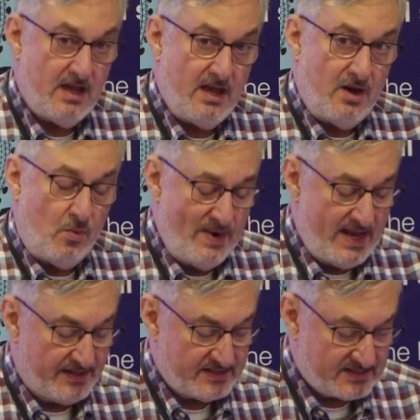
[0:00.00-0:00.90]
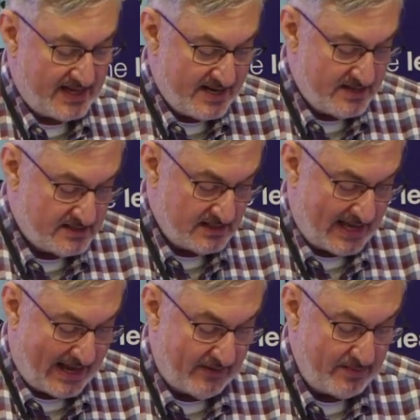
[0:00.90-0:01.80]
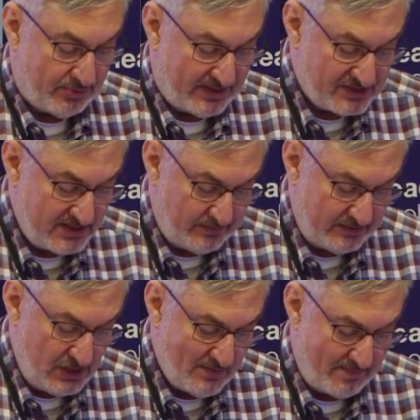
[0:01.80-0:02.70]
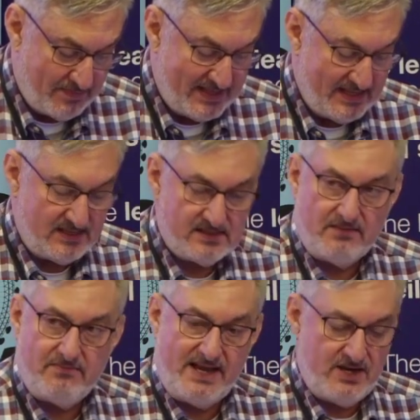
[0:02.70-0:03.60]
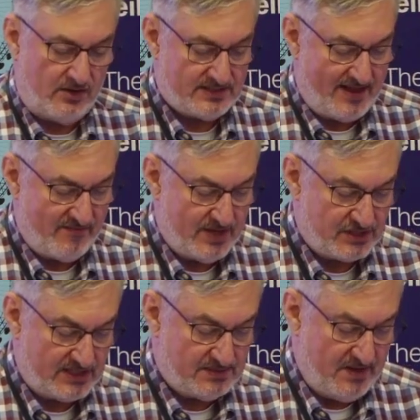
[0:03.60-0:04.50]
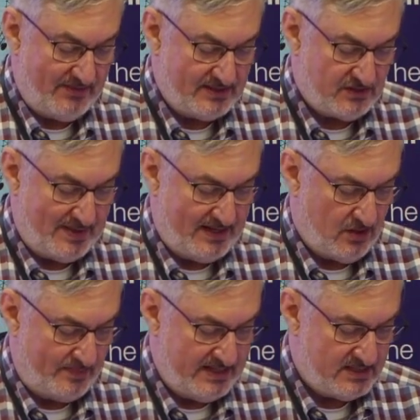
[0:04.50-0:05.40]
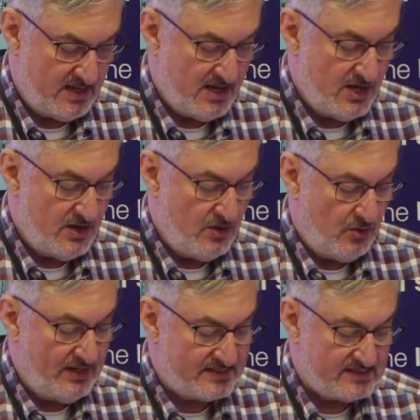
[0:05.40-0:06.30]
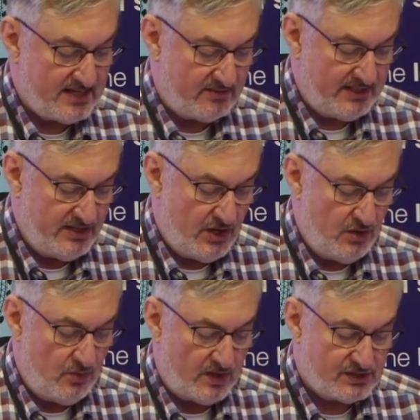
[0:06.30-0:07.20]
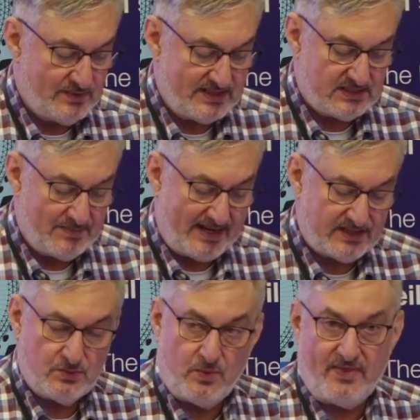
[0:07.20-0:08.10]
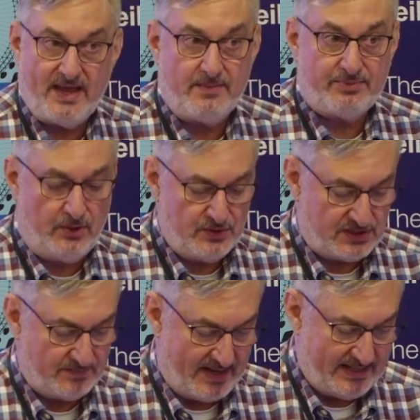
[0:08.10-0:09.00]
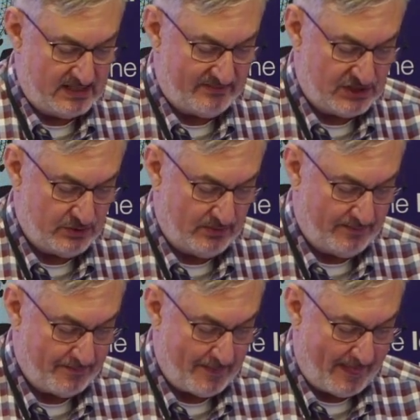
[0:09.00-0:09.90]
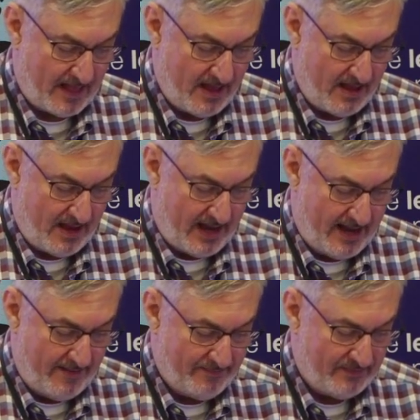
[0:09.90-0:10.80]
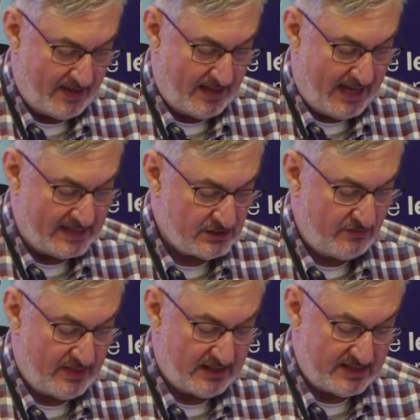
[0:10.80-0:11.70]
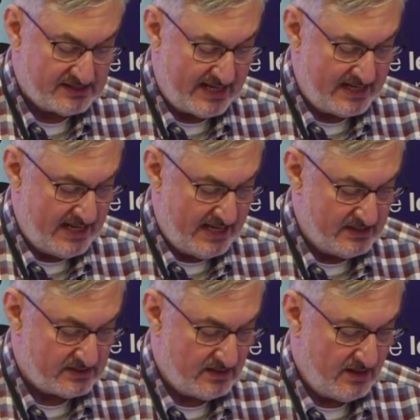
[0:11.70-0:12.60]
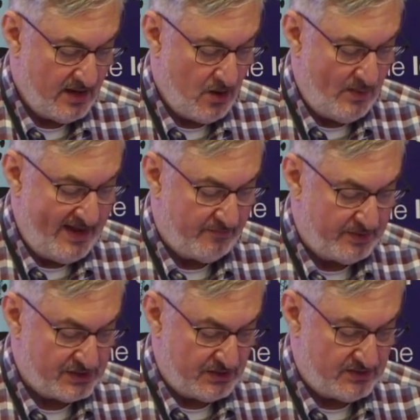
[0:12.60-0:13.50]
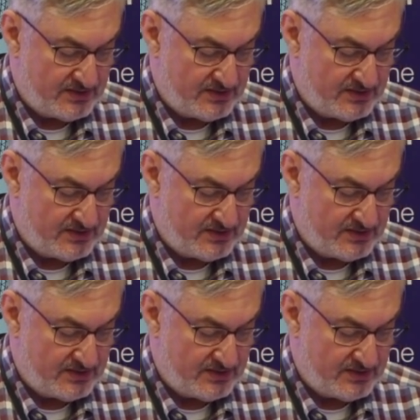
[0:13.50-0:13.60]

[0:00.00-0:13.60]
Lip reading: We understand how impressionable new MPs may not have much experience of being lobbied or necessarily know what to expect when they are approached by an individual. And so for the last 10 years, we have produced,